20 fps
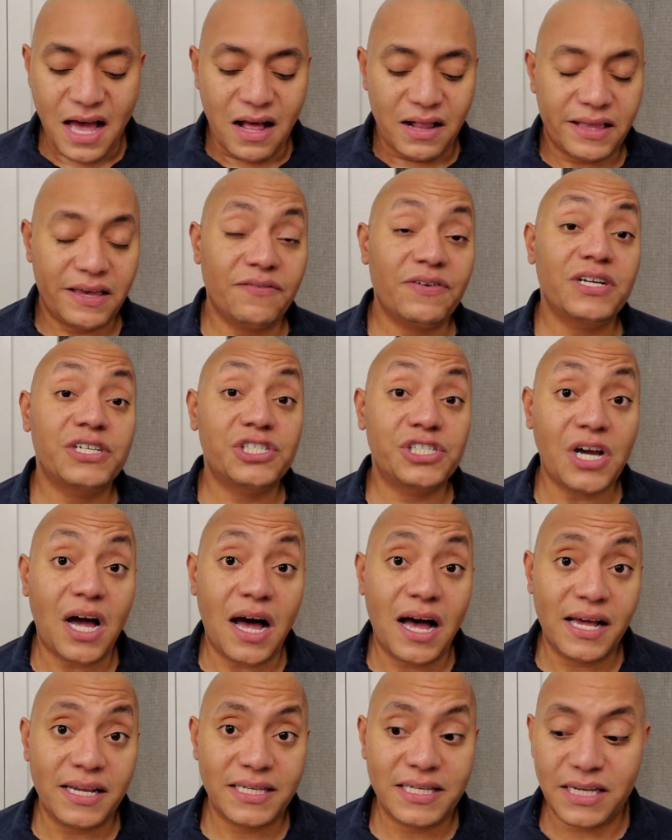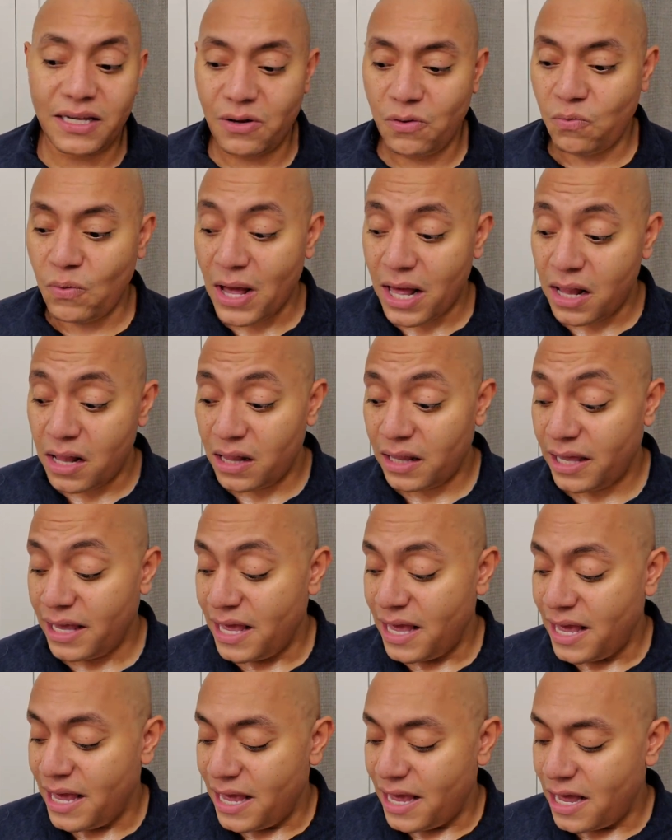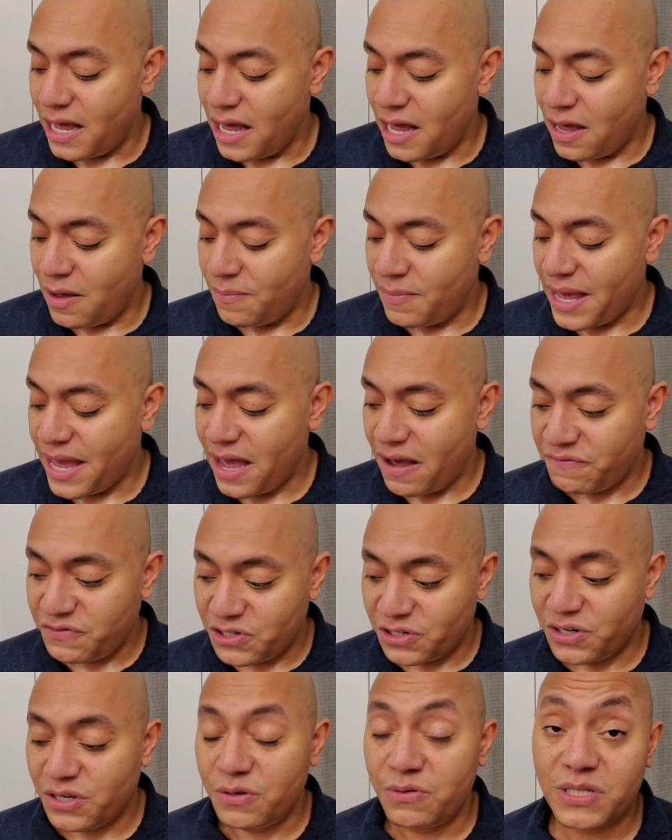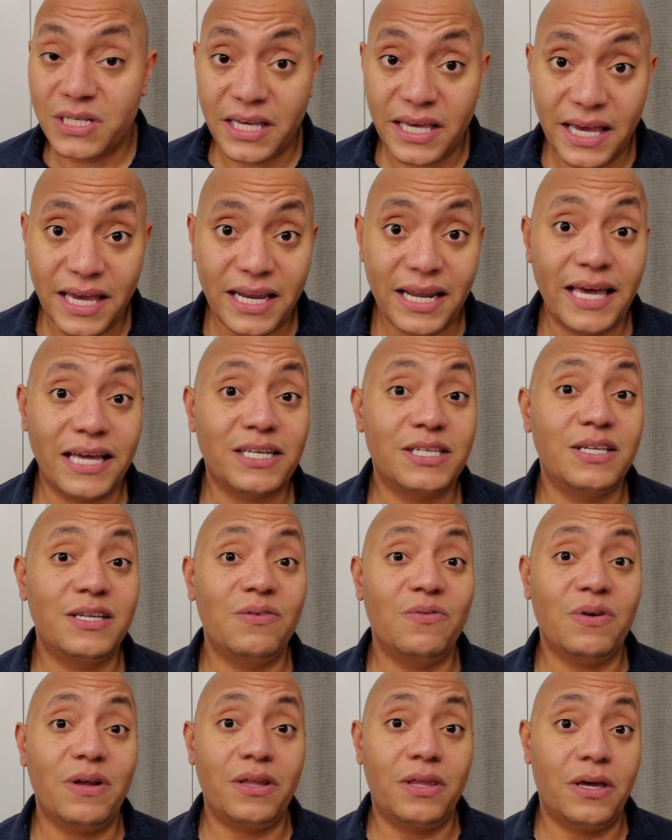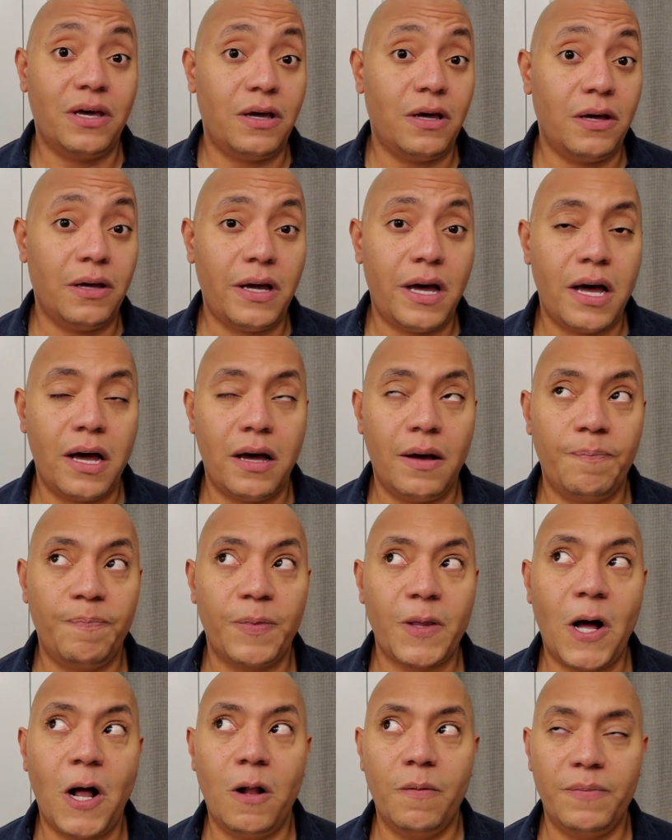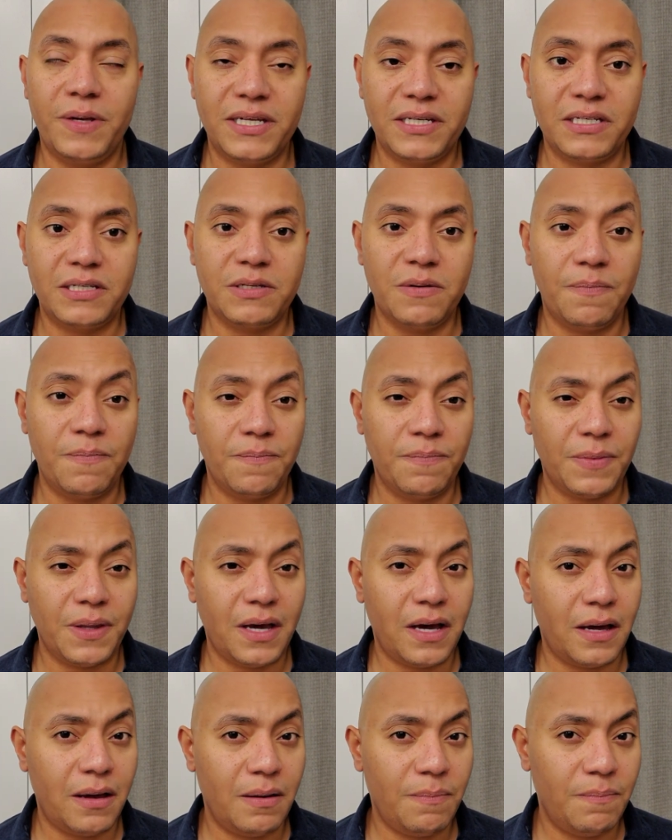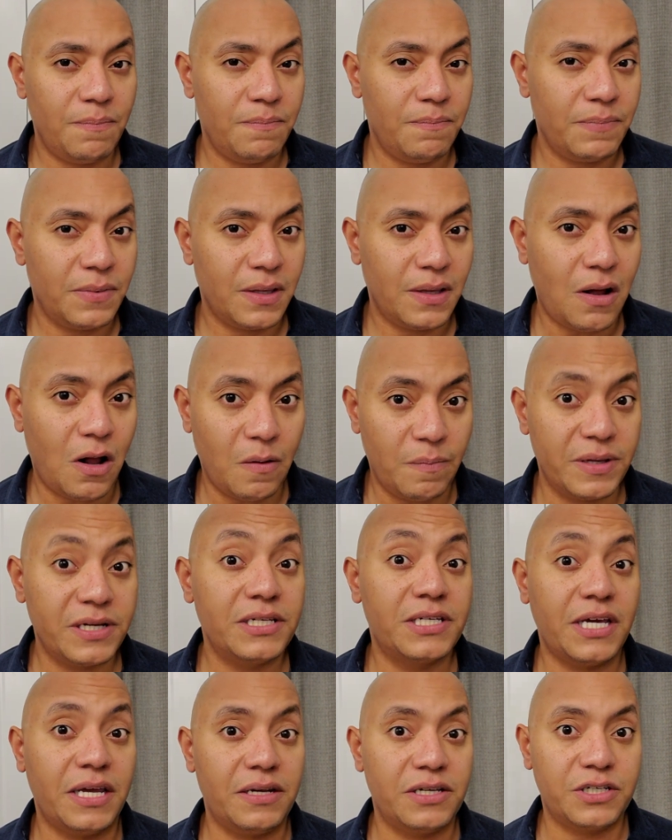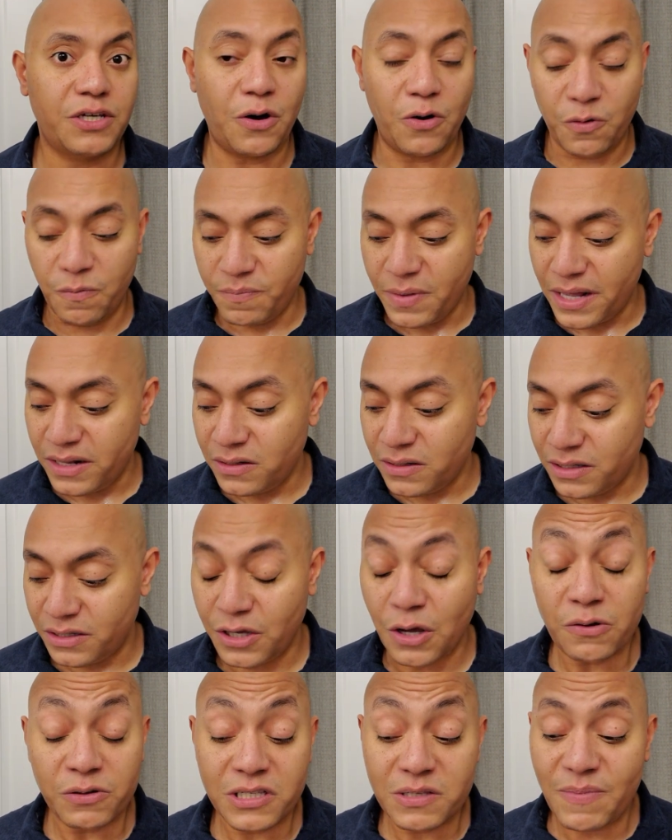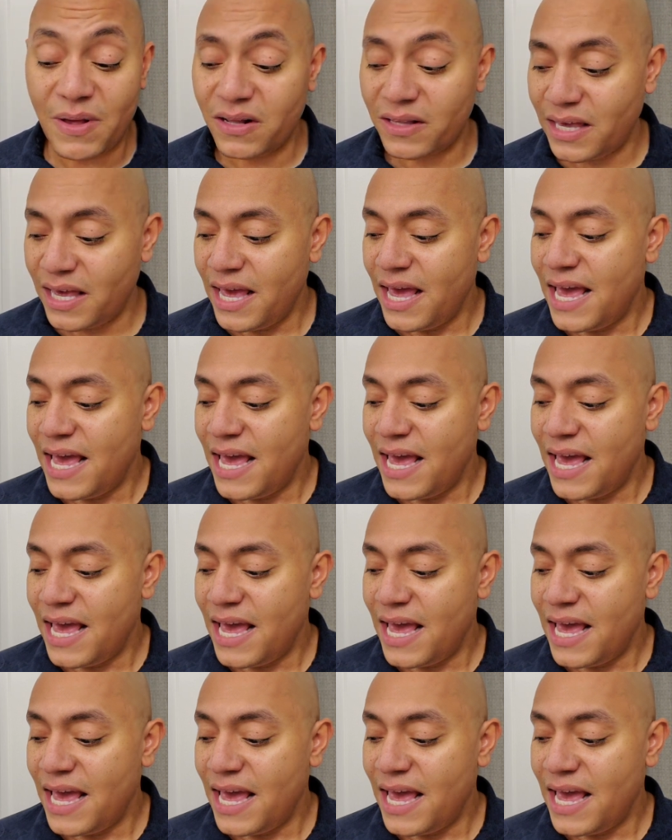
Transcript: give it a shot. Well, after using it, the almond and goat's milk,